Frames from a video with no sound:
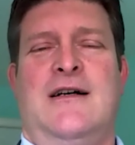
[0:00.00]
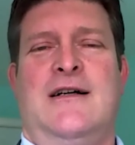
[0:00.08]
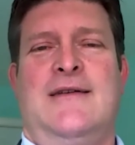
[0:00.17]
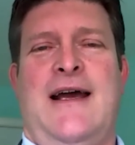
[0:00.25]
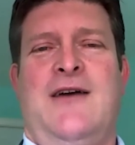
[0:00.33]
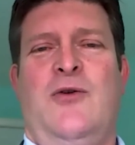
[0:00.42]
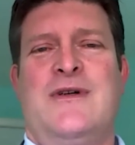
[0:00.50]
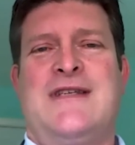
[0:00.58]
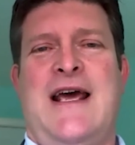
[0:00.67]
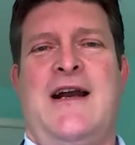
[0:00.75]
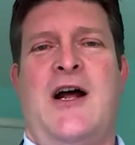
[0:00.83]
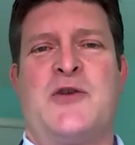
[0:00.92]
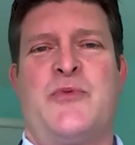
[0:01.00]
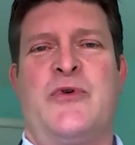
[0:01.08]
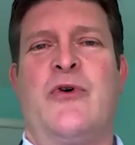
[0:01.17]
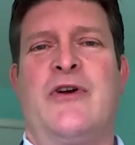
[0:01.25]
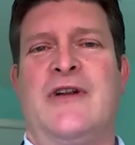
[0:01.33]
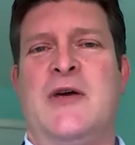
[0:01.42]
had always had
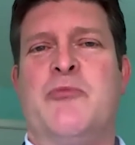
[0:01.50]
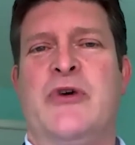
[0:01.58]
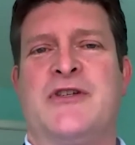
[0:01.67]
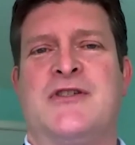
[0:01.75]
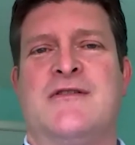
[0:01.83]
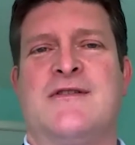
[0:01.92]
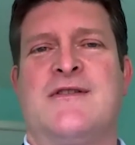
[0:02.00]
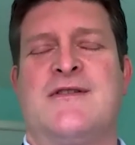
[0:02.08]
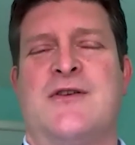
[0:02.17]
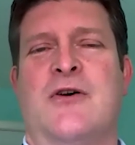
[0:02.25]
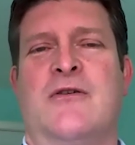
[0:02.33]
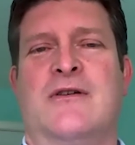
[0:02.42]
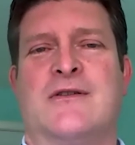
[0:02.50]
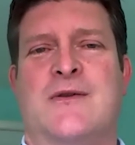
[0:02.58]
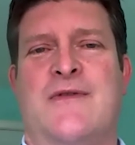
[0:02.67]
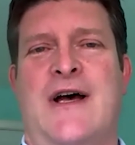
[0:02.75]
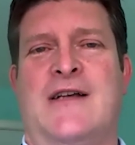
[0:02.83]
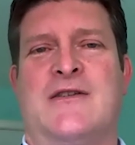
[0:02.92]
entrepreneurial ambitions. So in
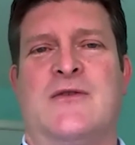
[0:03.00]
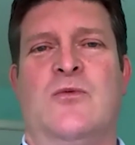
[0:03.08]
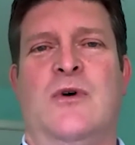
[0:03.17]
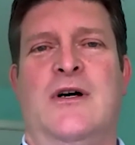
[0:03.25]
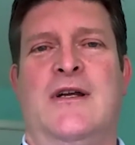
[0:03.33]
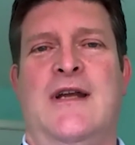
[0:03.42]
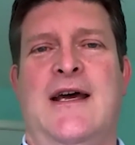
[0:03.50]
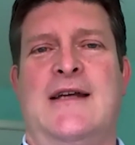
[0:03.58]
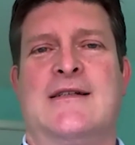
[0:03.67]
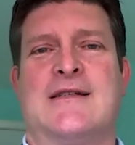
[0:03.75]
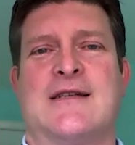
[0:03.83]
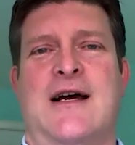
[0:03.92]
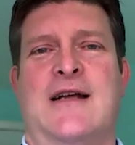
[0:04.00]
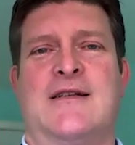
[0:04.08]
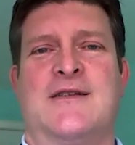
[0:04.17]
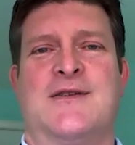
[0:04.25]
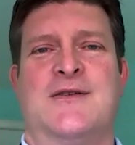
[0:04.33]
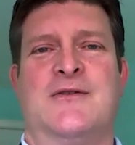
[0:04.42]
2001, had
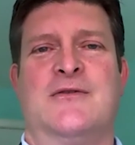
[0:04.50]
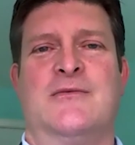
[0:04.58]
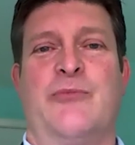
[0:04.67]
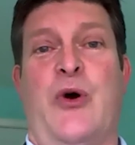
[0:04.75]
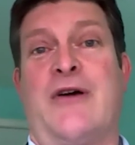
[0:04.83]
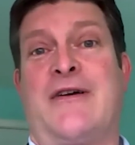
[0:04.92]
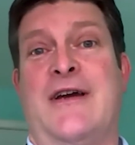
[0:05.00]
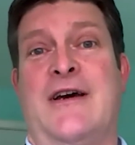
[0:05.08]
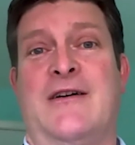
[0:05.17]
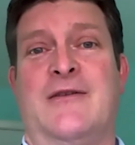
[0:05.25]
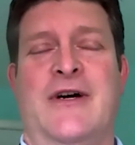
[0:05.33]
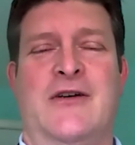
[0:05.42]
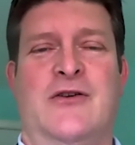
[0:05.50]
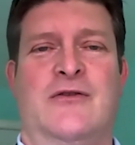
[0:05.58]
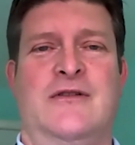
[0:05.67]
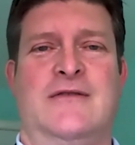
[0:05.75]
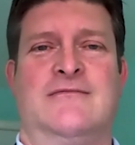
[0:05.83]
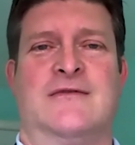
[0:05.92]
decided to embark out on my
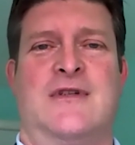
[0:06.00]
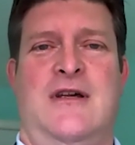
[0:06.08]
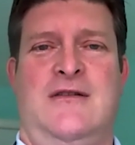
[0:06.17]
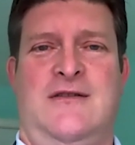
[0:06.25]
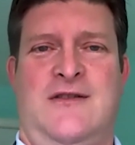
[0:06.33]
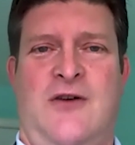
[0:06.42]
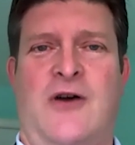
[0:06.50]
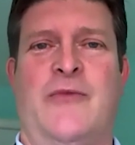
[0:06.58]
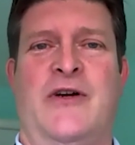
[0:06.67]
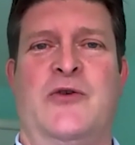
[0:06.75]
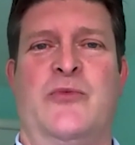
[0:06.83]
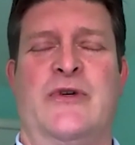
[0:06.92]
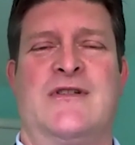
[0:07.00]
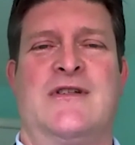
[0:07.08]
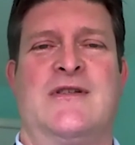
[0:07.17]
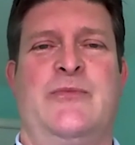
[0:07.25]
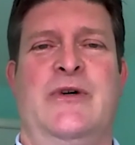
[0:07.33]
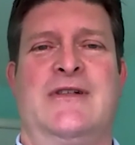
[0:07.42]
own and start my own
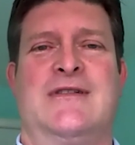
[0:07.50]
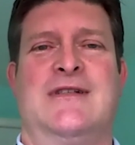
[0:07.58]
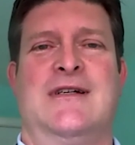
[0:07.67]
business. But